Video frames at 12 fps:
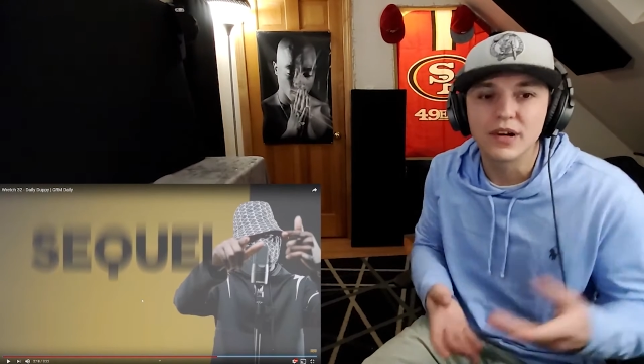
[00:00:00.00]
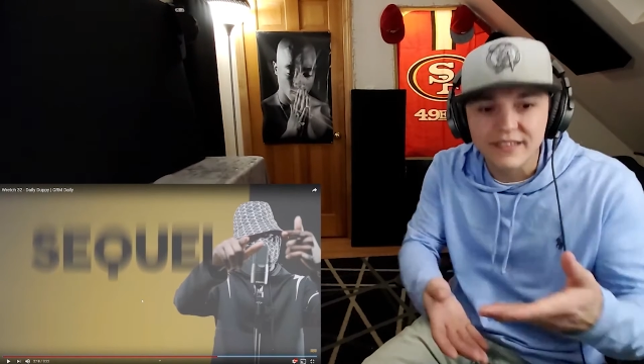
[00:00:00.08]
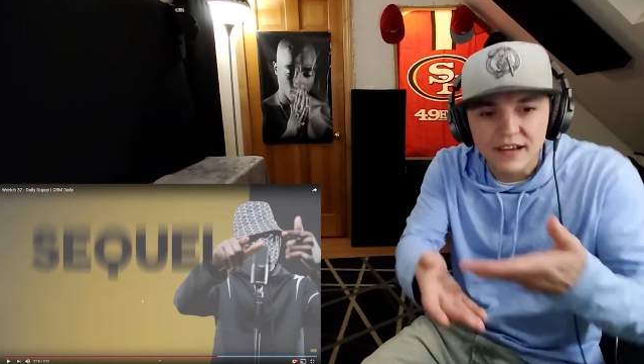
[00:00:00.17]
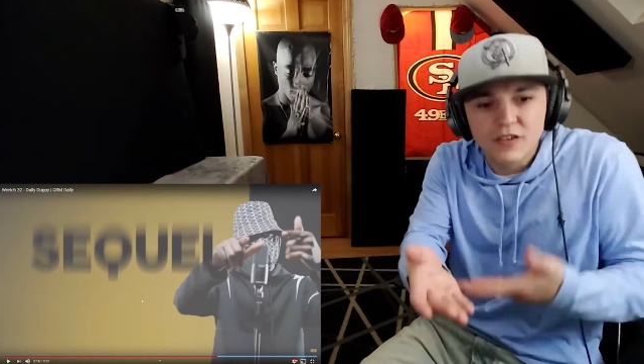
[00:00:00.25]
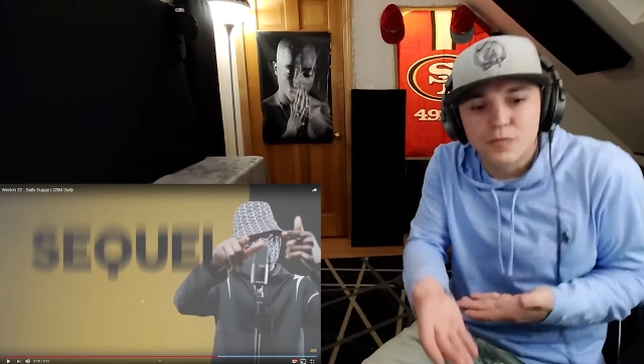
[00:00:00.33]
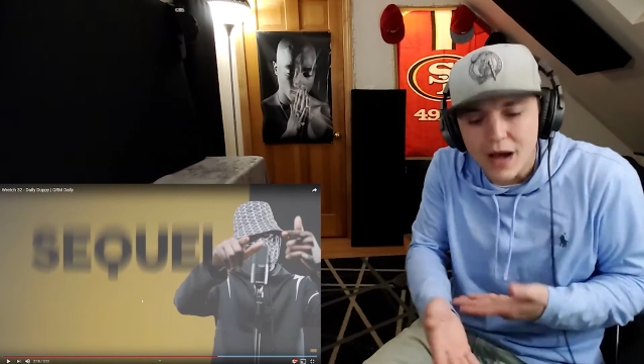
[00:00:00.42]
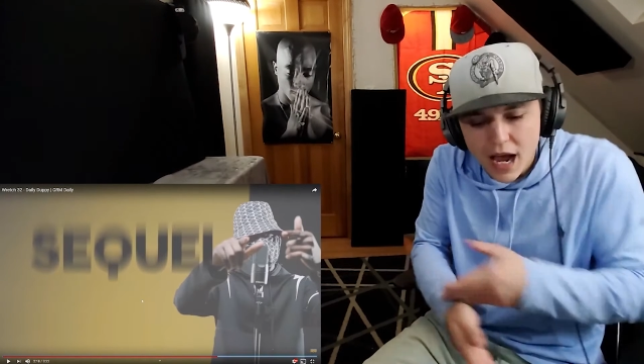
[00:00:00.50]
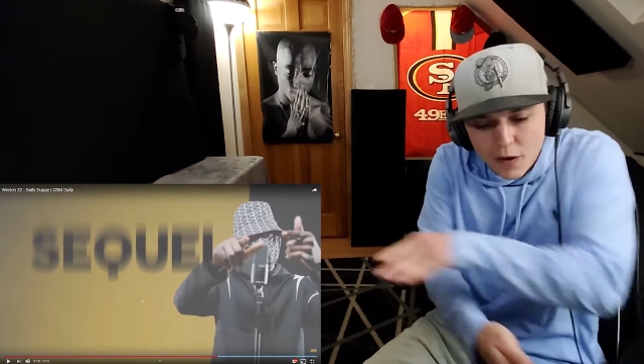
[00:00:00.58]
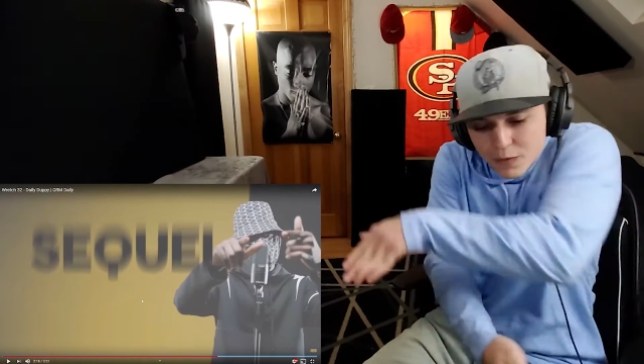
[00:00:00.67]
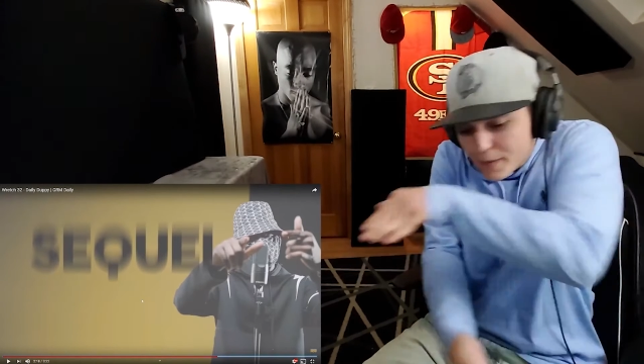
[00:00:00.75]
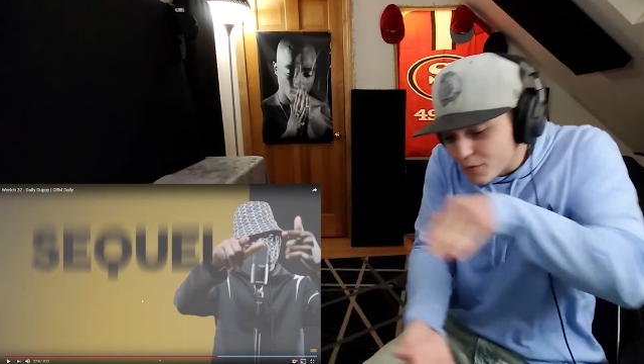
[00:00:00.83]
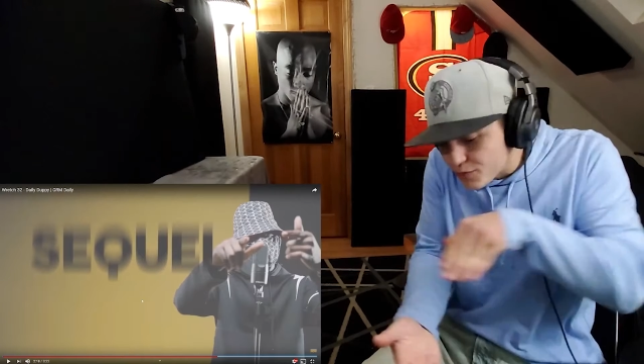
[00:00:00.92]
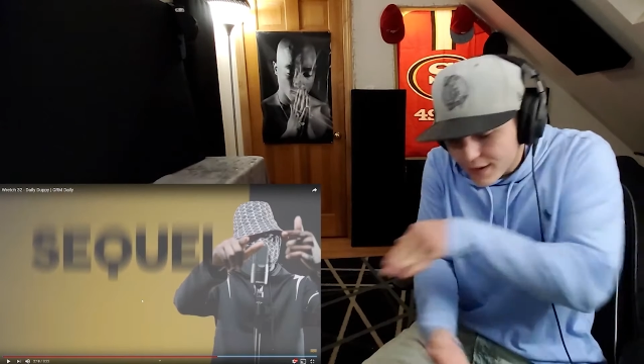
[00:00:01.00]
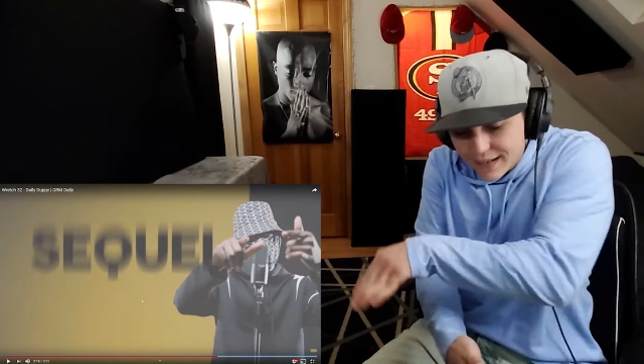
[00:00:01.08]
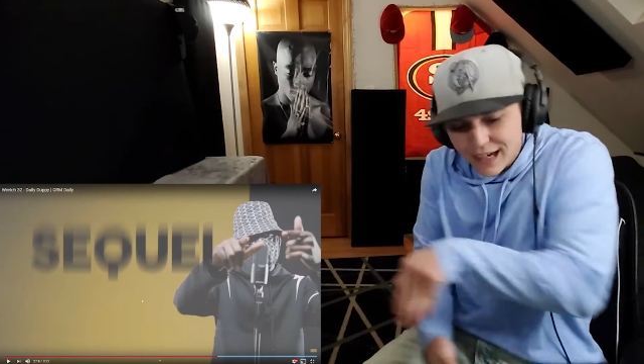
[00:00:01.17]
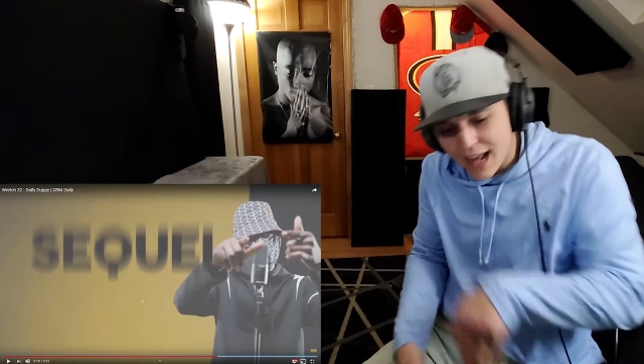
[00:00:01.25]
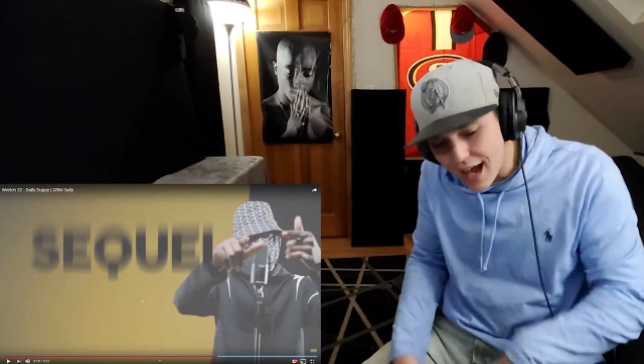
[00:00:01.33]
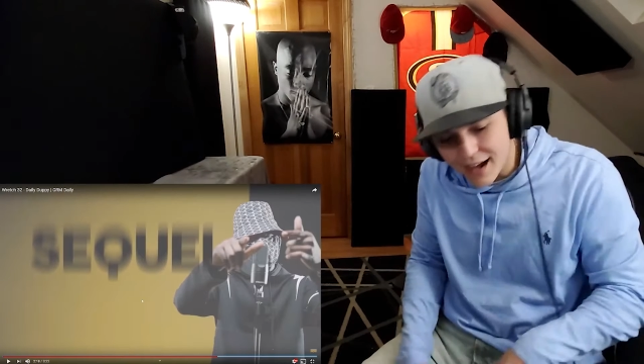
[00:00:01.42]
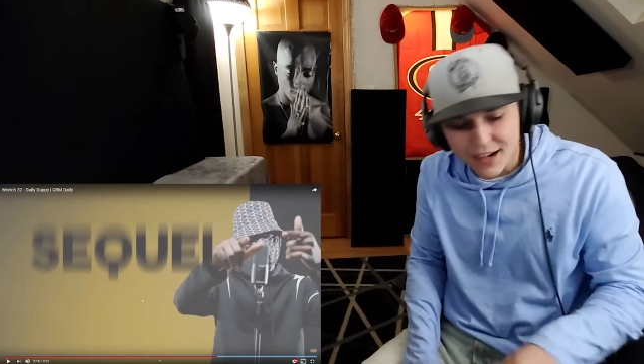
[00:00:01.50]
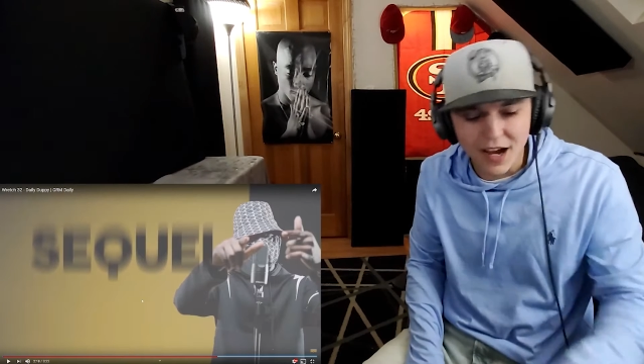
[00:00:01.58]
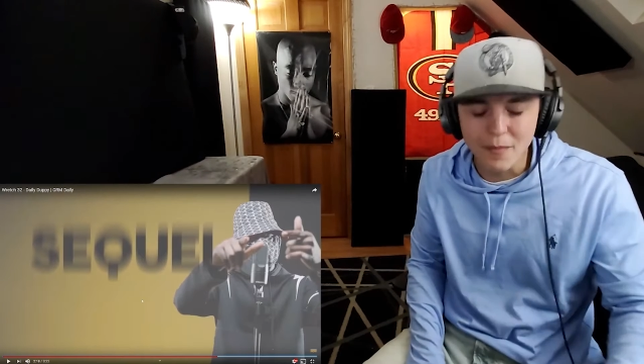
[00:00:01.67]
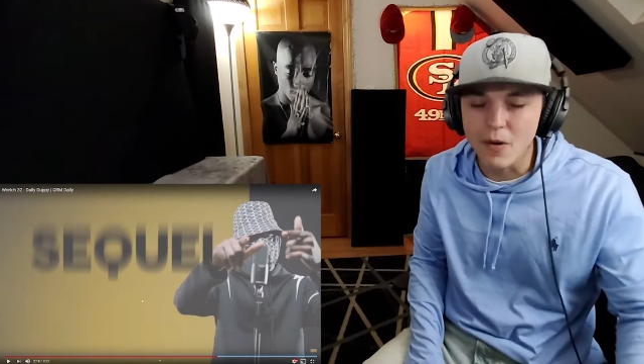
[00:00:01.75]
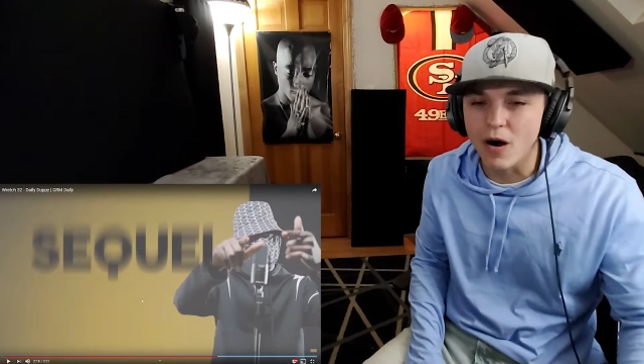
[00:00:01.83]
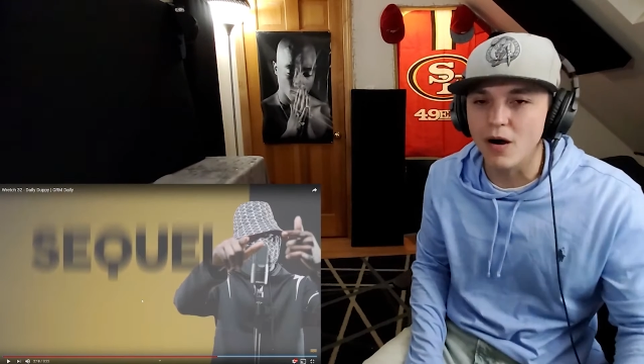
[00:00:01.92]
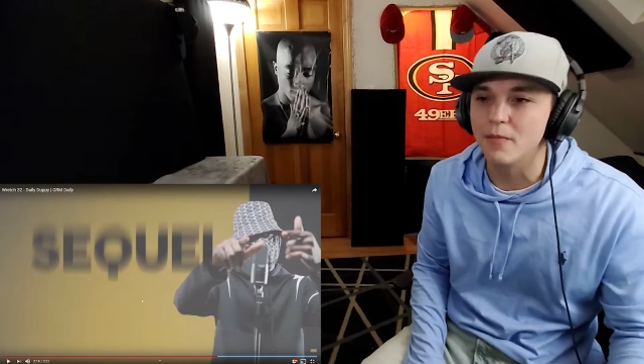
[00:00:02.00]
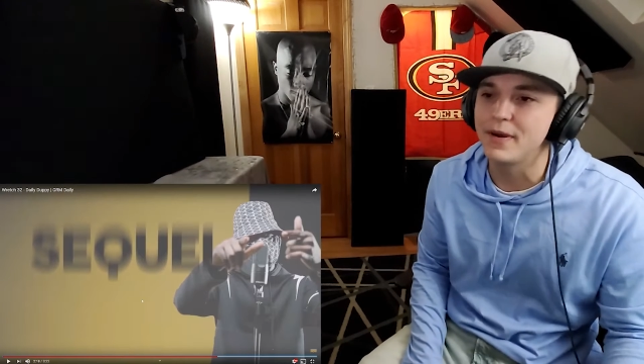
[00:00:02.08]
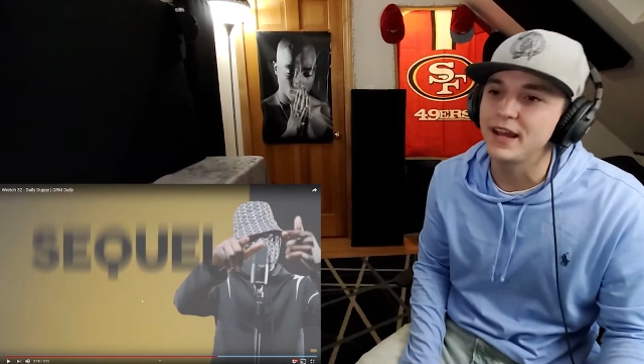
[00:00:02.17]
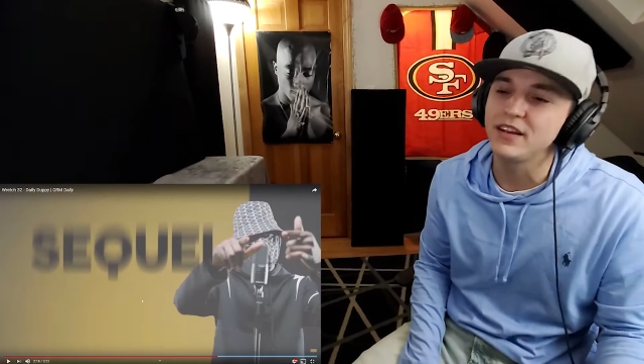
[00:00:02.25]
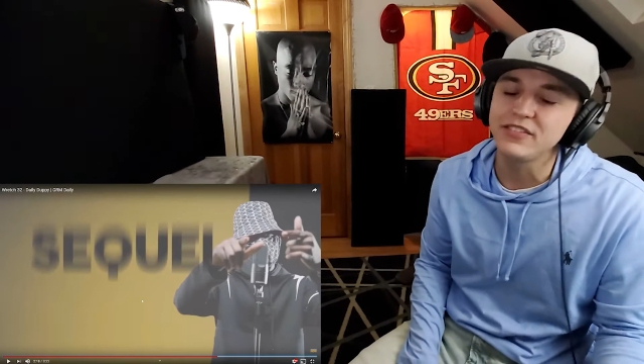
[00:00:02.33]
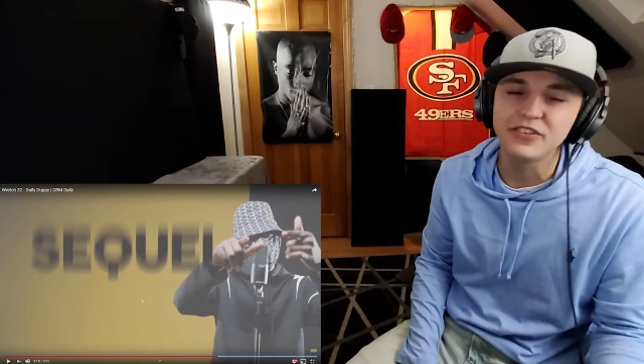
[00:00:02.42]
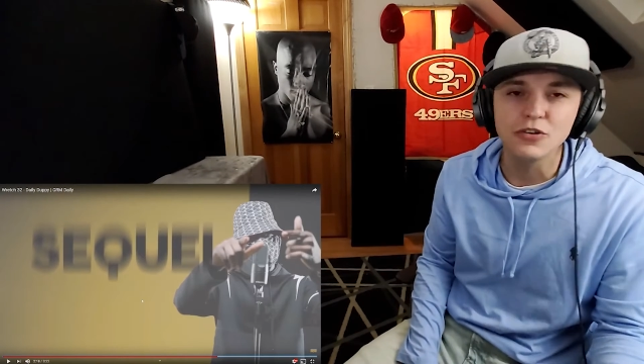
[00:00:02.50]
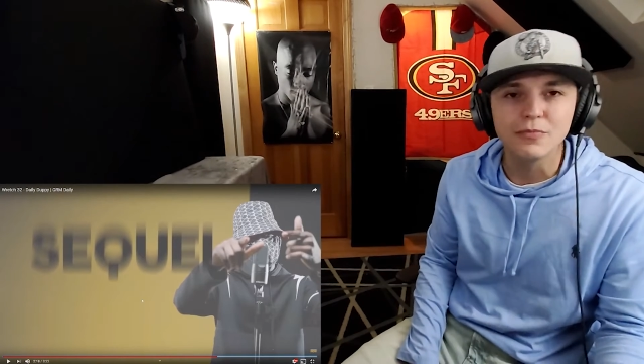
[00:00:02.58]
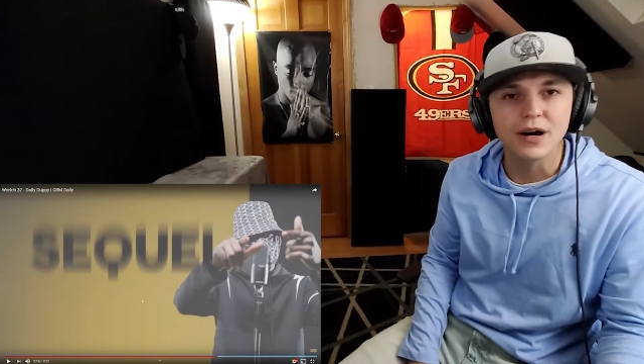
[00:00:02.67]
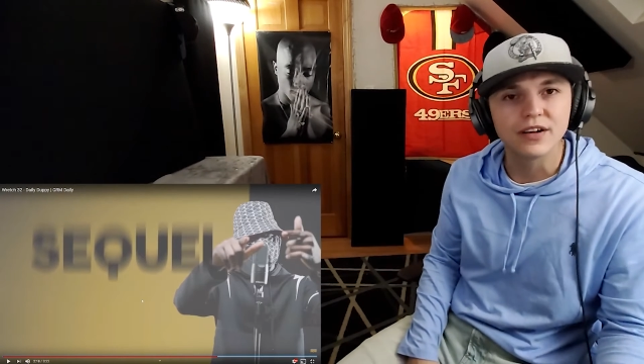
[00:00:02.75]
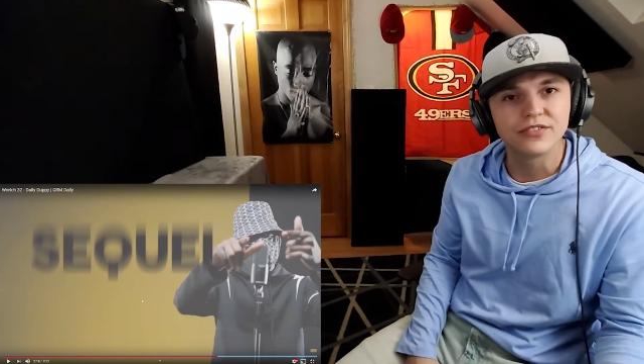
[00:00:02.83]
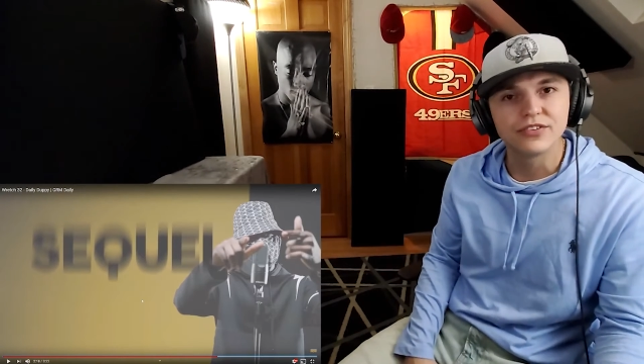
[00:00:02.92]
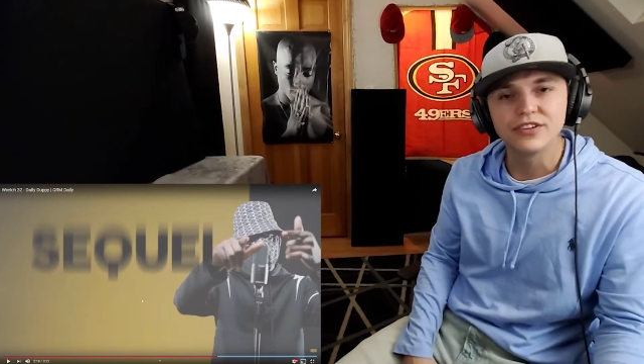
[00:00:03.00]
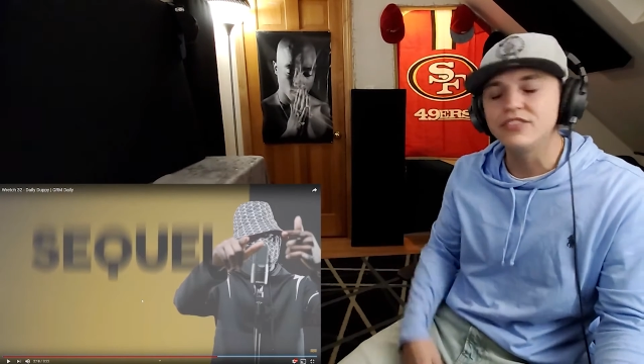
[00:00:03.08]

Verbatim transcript: Books have spine, read between the lines. Come on, man. It's too much.